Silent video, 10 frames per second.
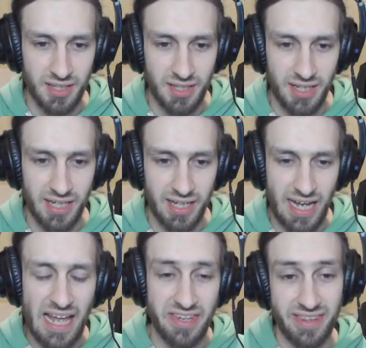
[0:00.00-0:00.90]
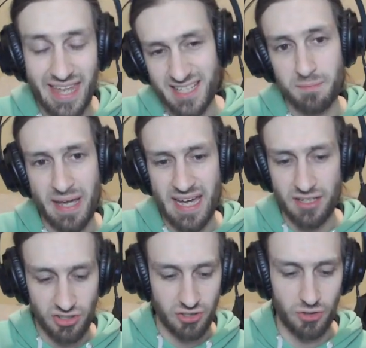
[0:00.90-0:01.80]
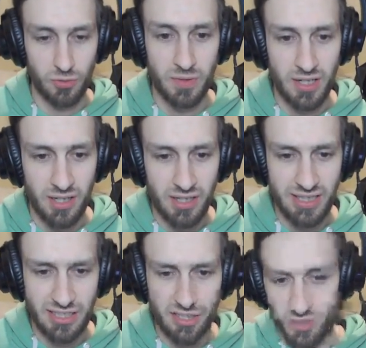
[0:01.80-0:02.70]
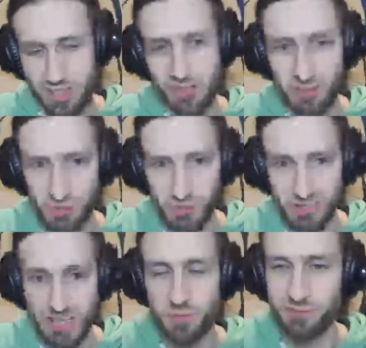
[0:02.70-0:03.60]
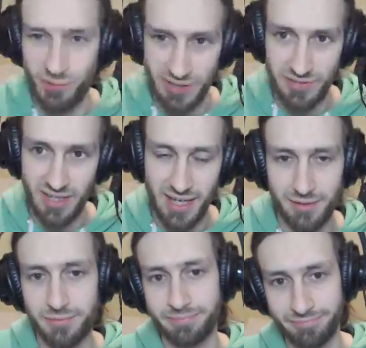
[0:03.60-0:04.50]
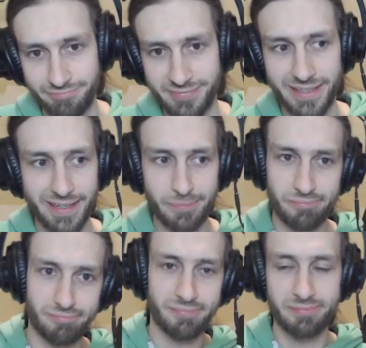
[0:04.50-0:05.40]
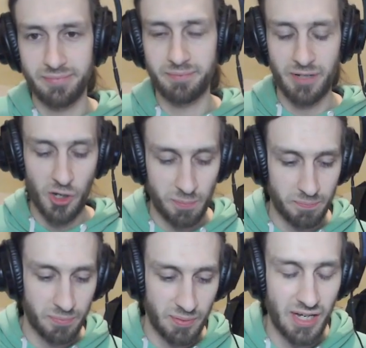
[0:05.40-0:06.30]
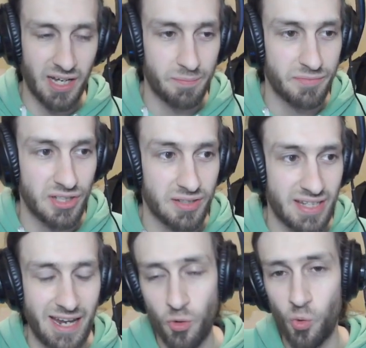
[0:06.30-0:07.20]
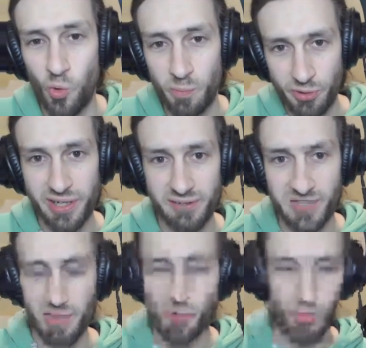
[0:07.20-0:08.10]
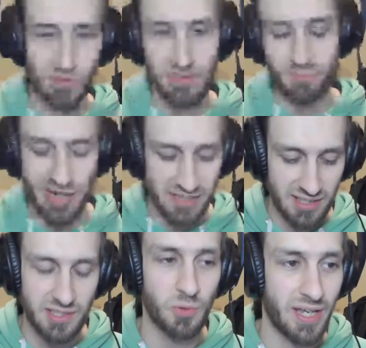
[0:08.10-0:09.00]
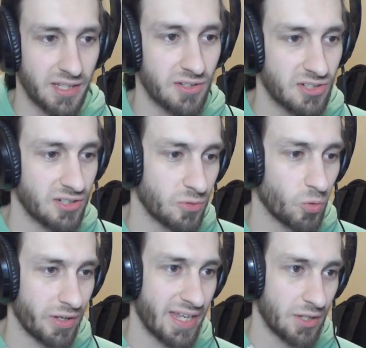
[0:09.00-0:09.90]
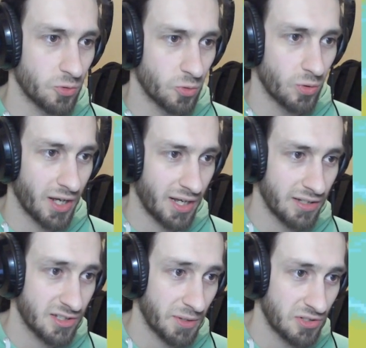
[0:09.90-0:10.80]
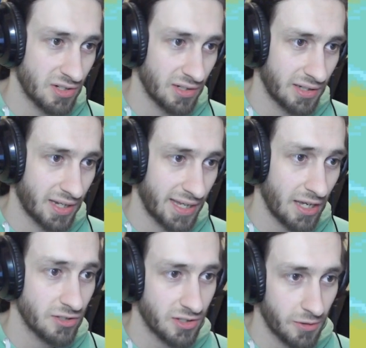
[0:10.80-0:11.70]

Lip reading: And then that's bad, so need to do an extra sword slash before leaving the cave. Like, I hope they're all pretty visible. With some practice, you'll get used to what they all are supposed to look like. So,